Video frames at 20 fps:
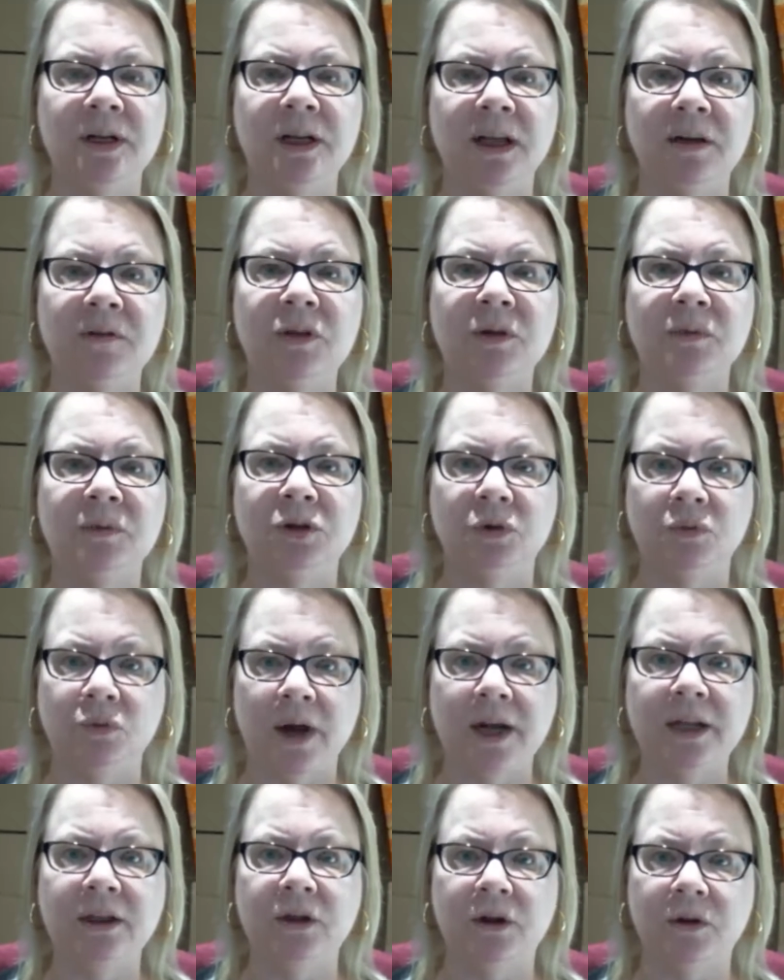to give them to
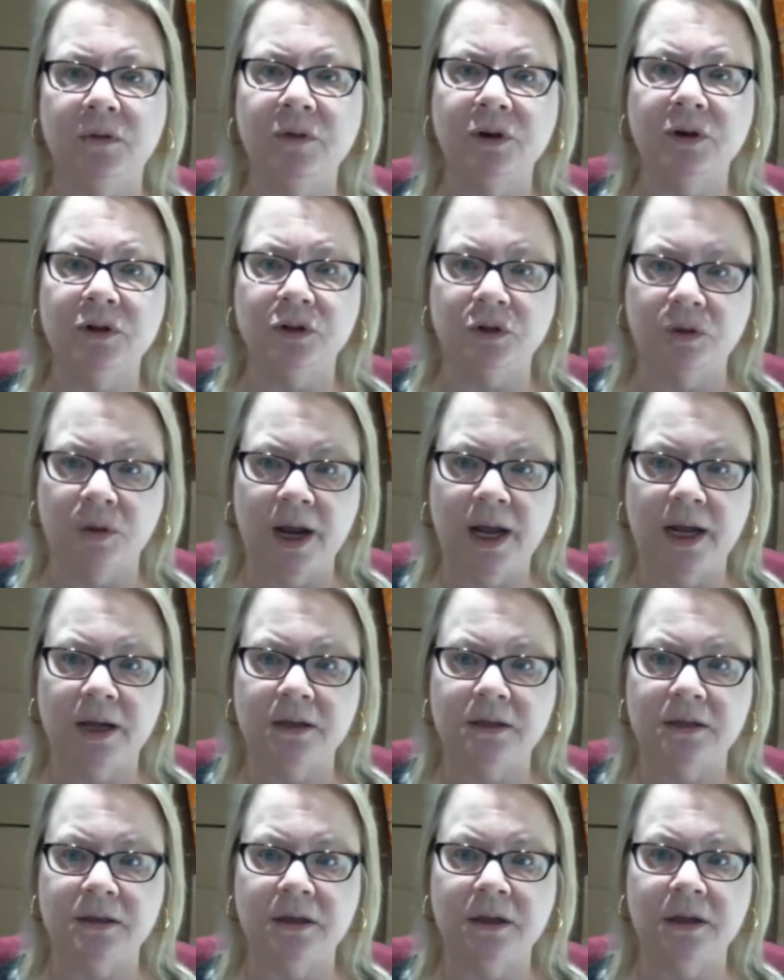write their first
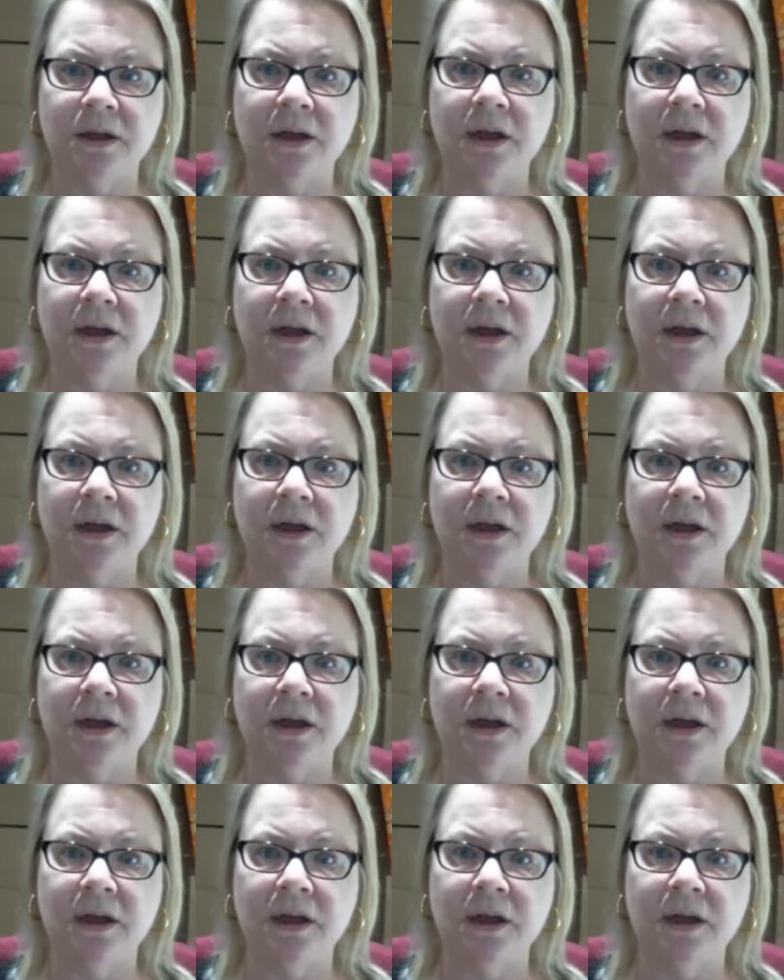grants?